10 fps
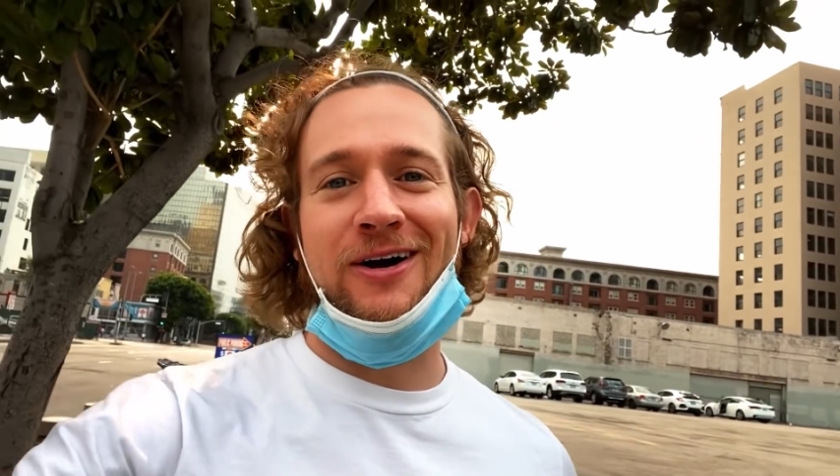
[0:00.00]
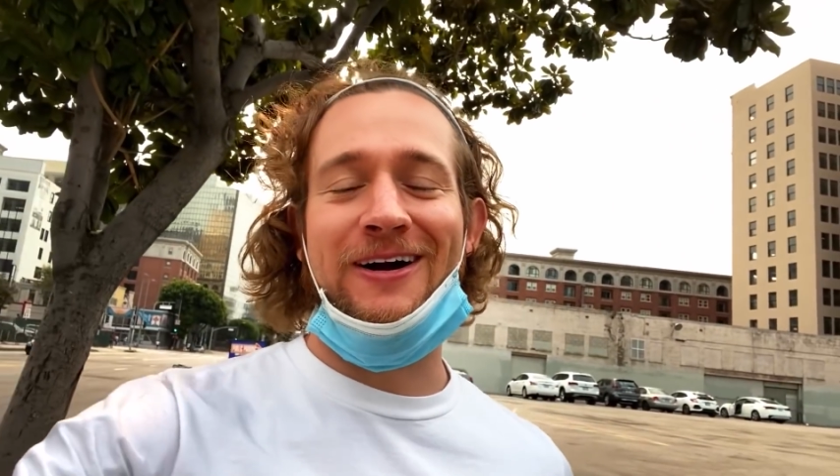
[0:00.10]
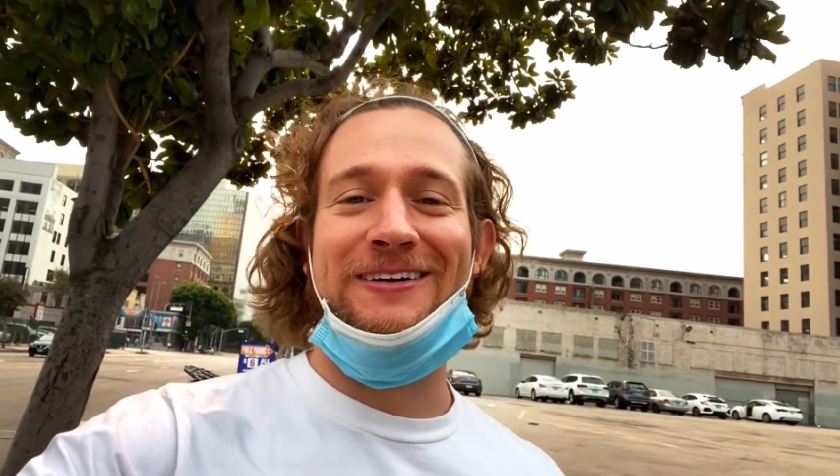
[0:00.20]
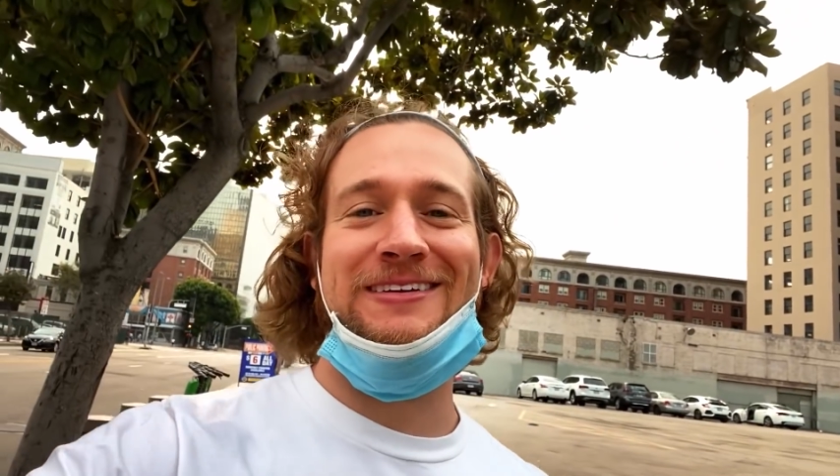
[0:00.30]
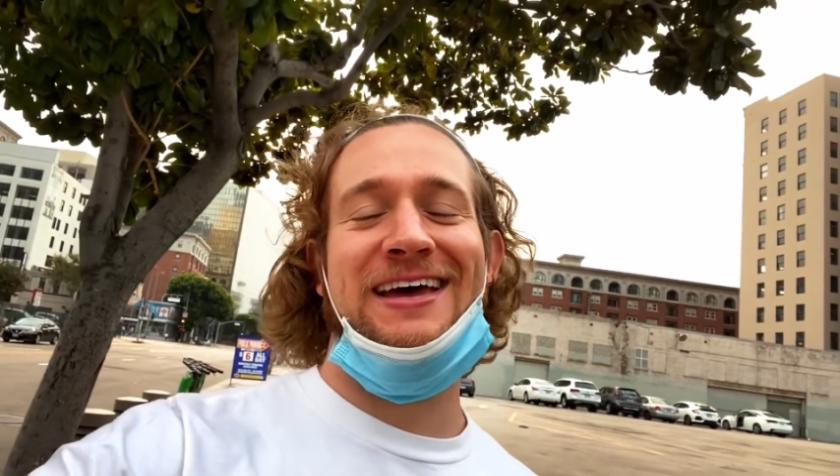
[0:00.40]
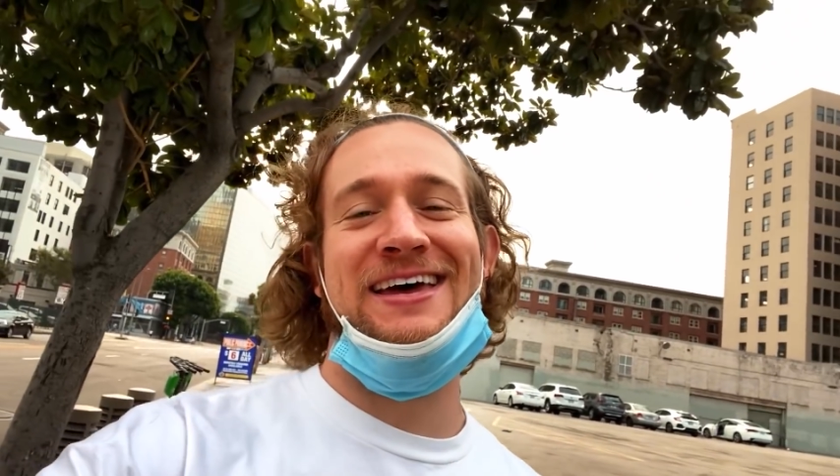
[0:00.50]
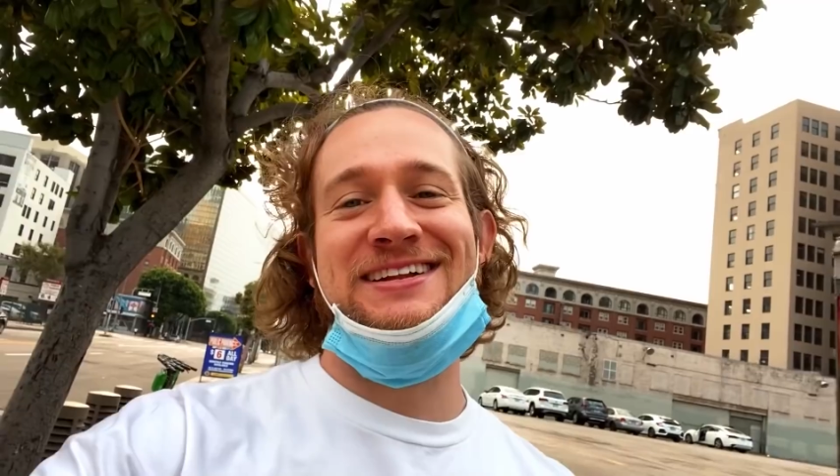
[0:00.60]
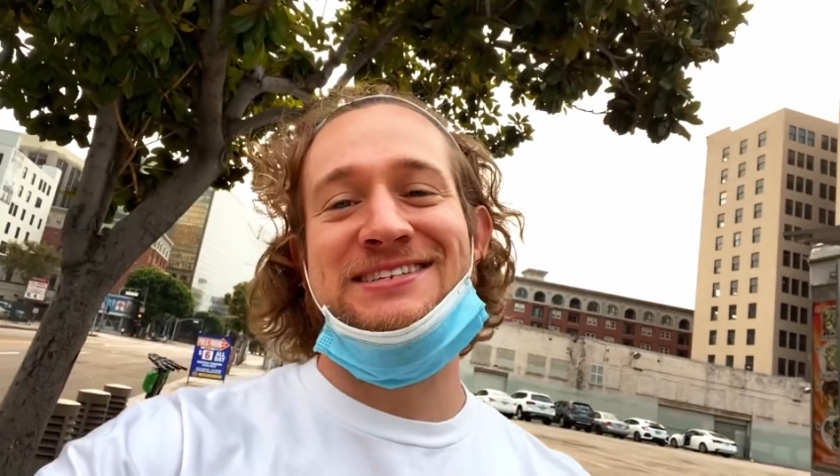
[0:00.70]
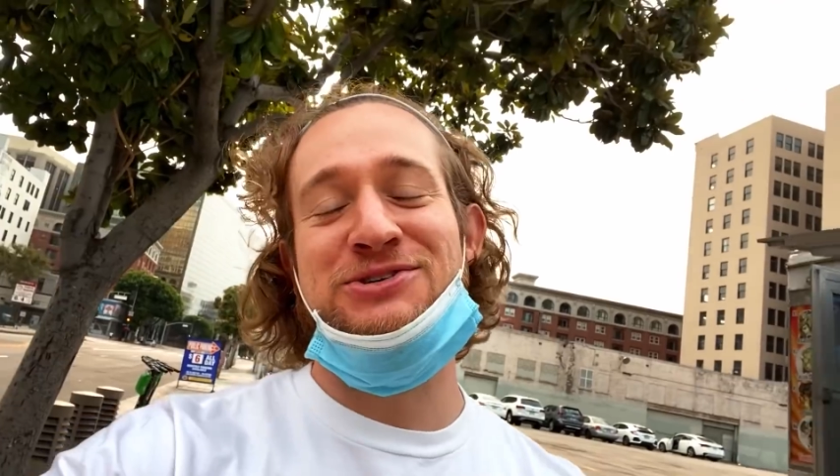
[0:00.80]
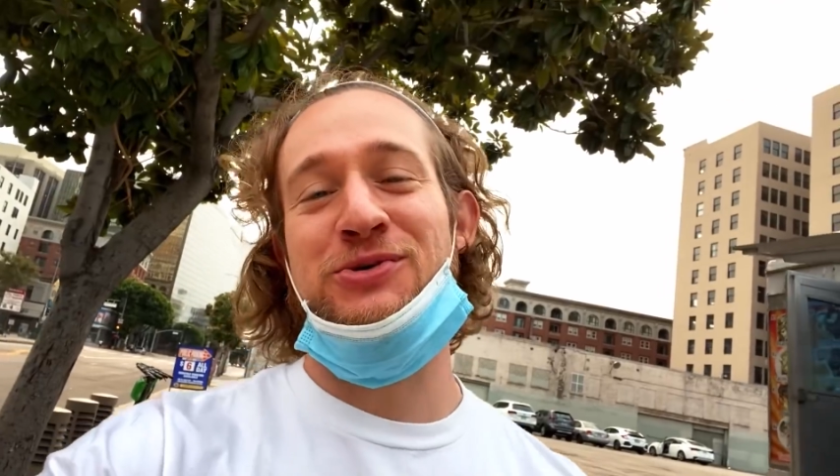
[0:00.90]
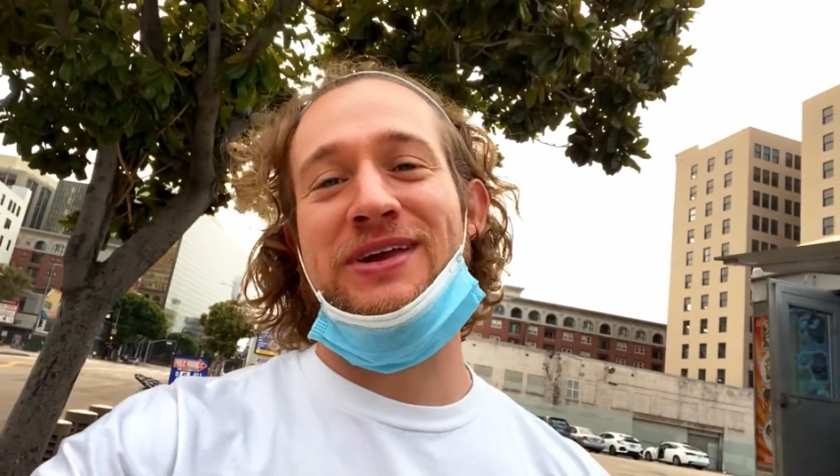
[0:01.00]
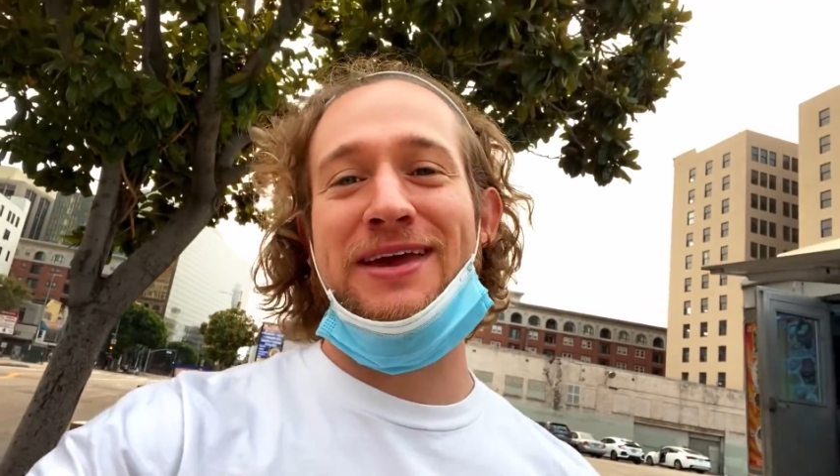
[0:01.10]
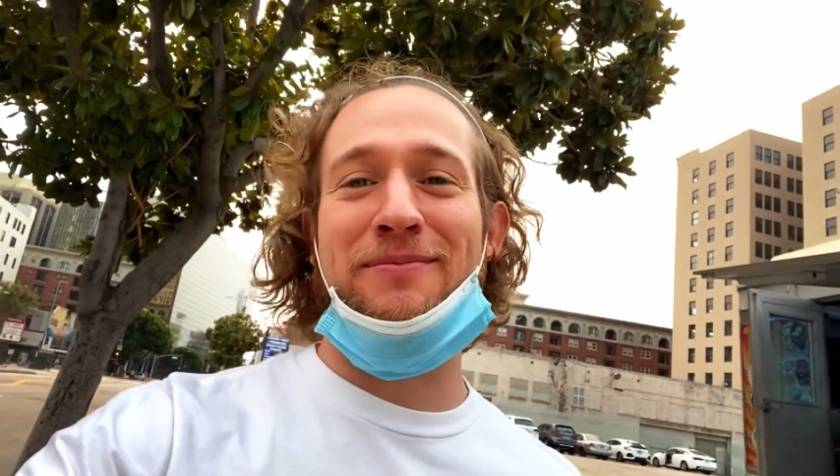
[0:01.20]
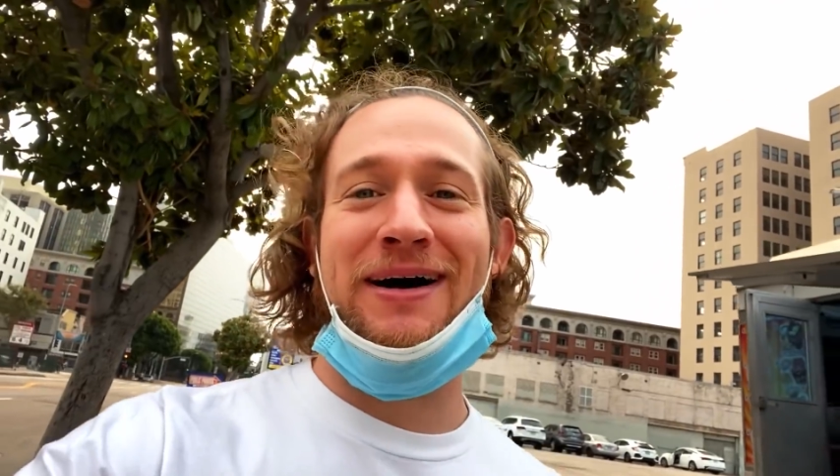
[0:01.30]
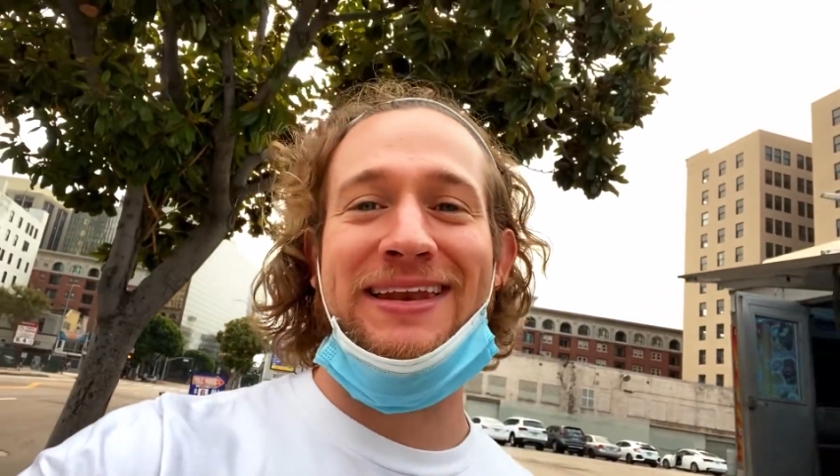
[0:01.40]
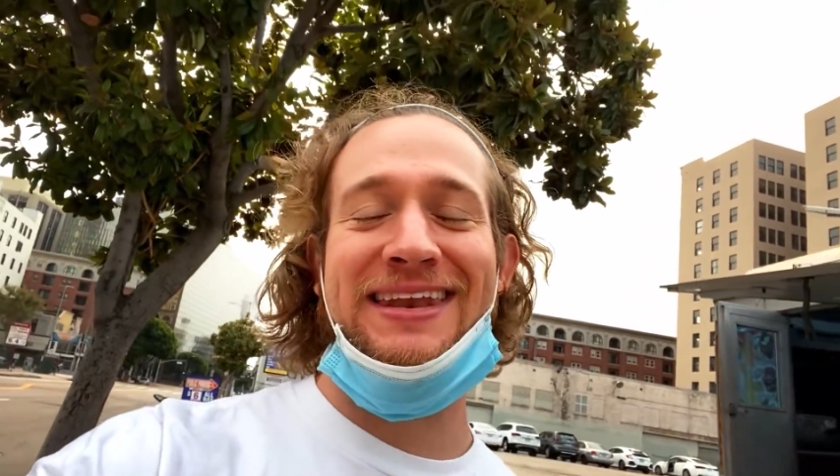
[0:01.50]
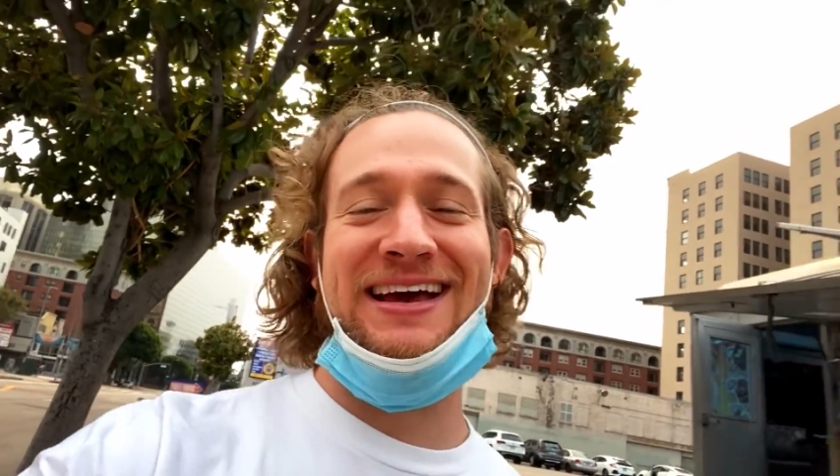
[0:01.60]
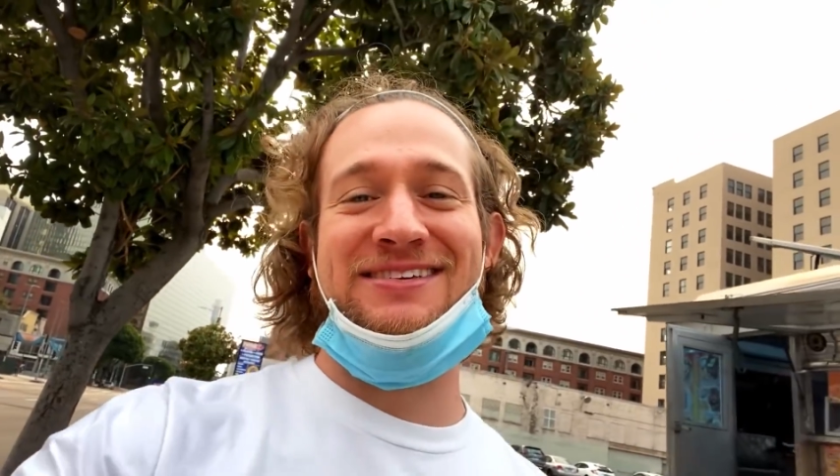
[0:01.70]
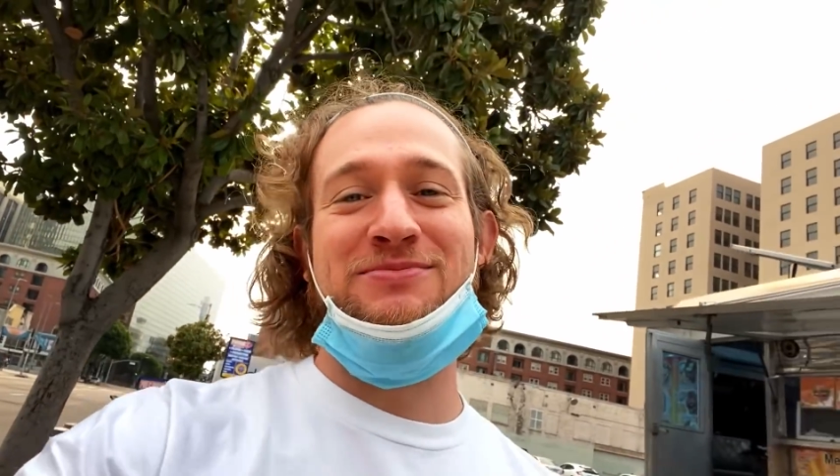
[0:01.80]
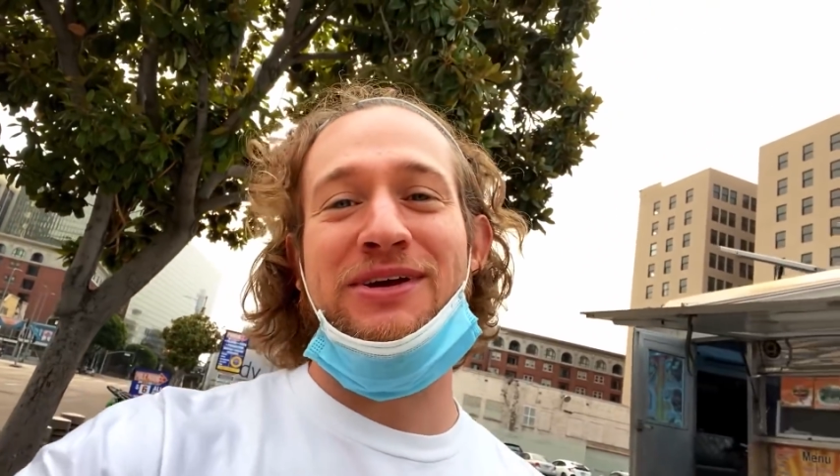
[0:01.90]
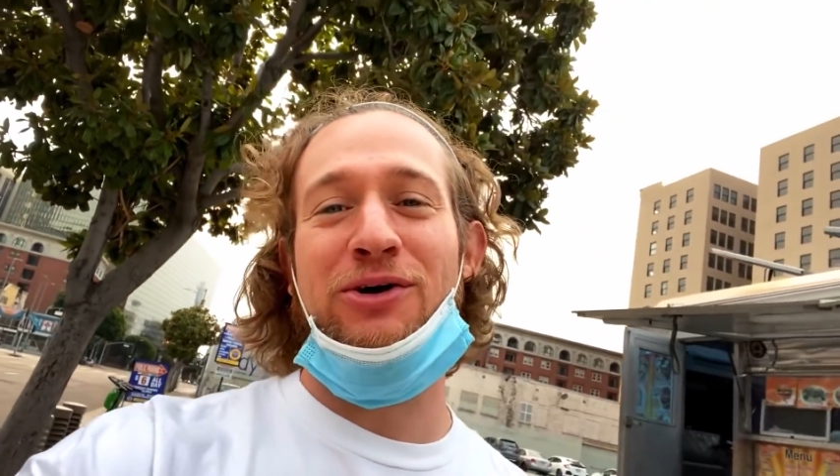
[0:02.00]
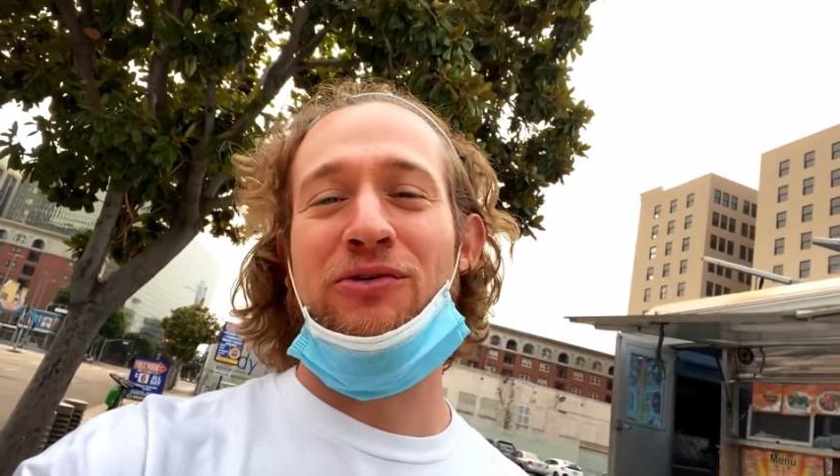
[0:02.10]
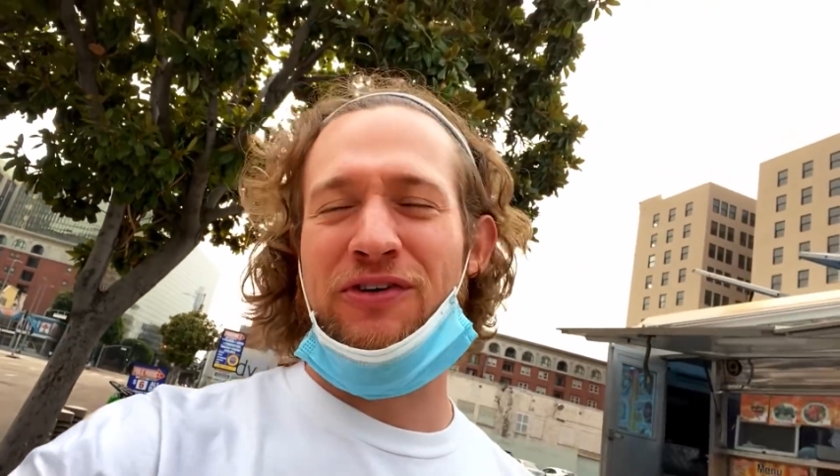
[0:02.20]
right, headed to get my next meal,